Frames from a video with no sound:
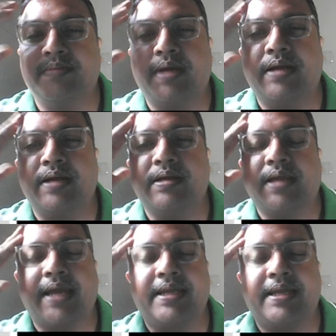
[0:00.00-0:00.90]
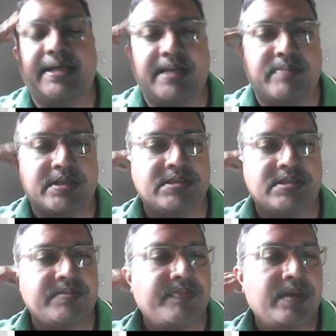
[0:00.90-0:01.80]
and carrying 10
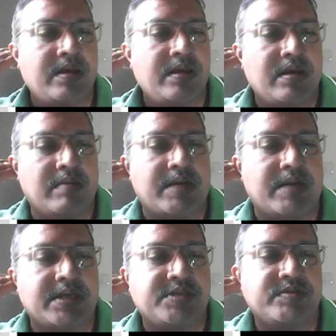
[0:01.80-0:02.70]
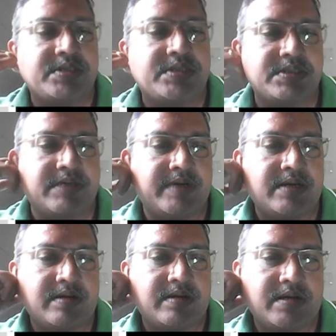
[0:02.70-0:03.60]
marks. Mark distribution is
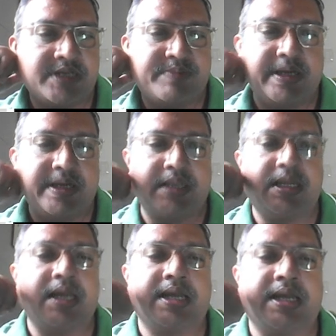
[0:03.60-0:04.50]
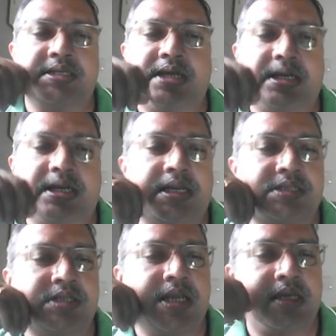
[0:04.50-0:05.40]
given, explaining the lung
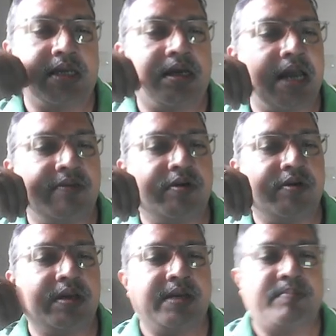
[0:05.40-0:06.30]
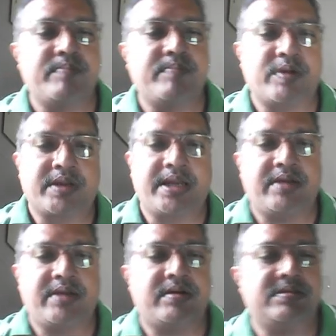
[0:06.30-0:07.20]
architecture like alveoli,
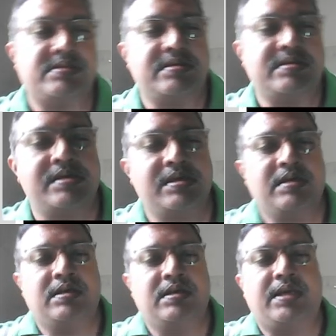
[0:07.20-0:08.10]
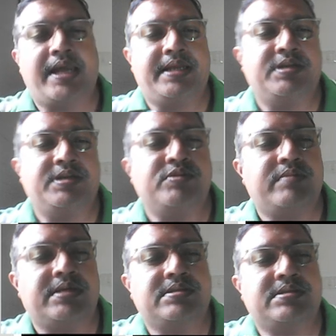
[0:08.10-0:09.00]
bronchioles, carrying 2
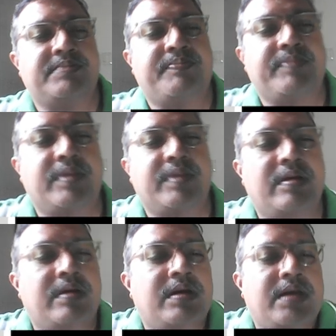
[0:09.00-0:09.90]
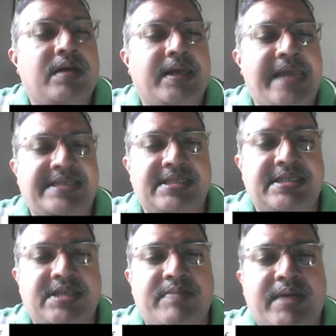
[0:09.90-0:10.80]
marks. Gas
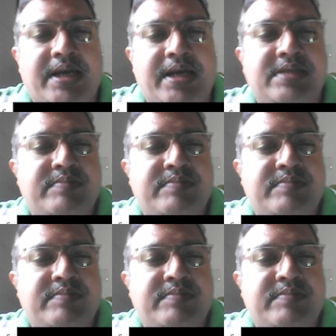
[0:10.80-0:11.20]
exchange mechanism,